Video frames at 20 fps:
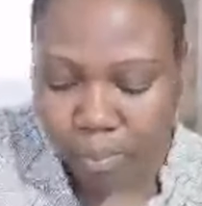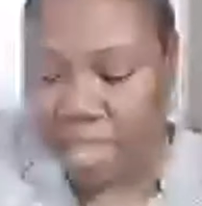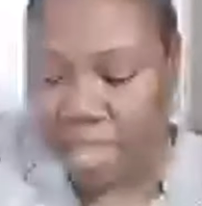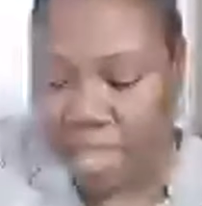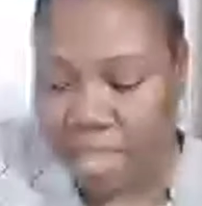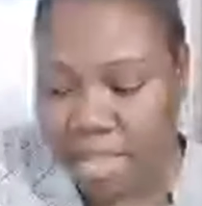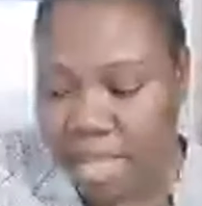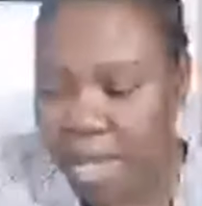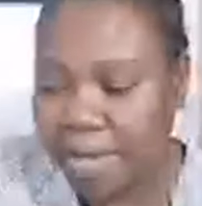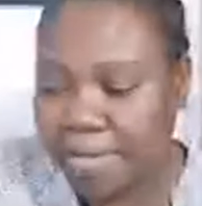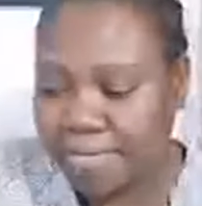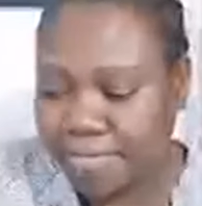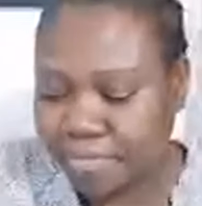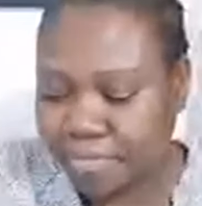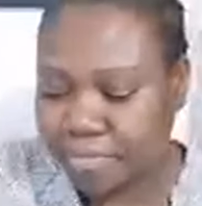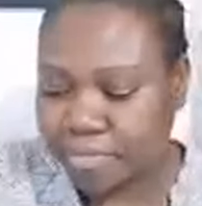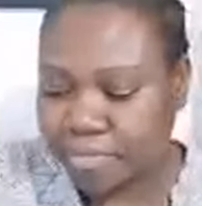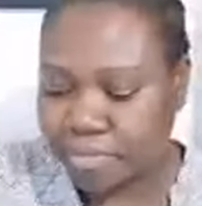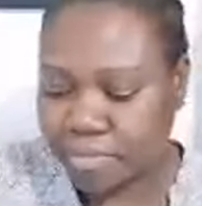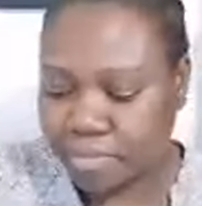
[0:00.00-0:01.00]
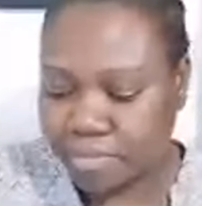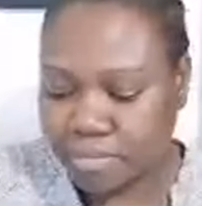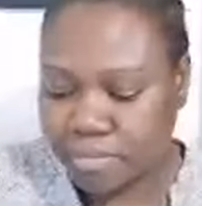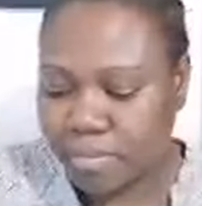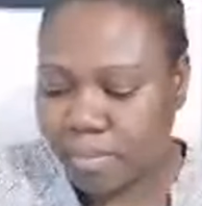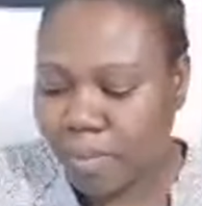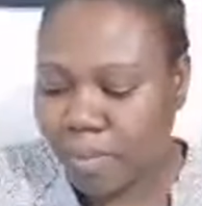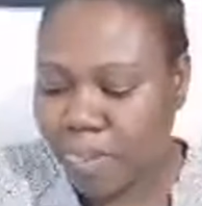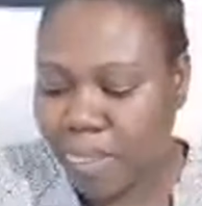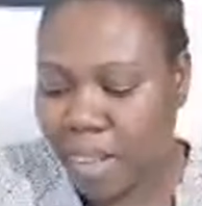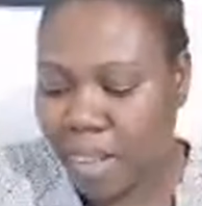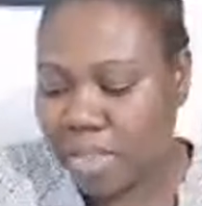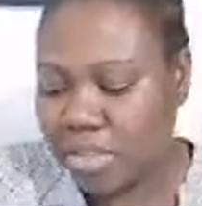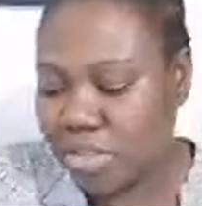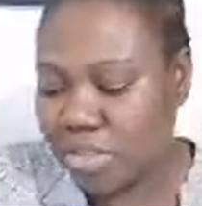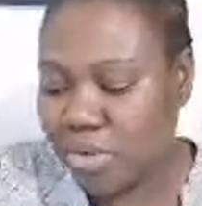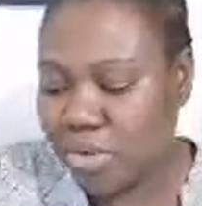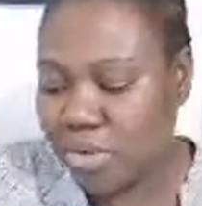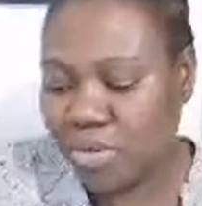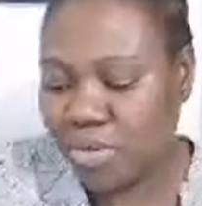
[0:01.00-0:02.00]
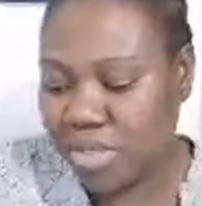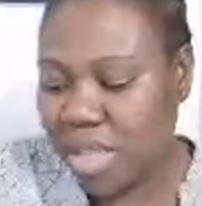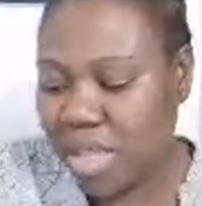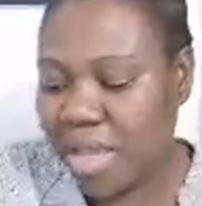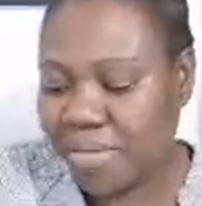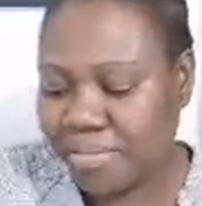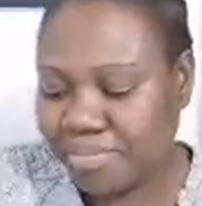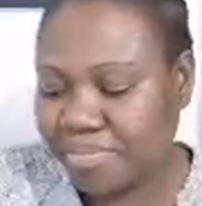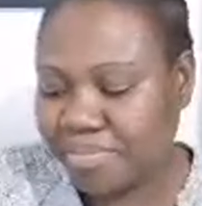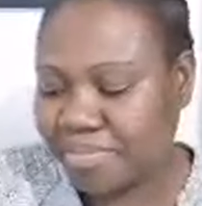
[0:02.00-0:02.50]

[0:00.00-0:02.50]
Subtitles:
Yeah. So yeah,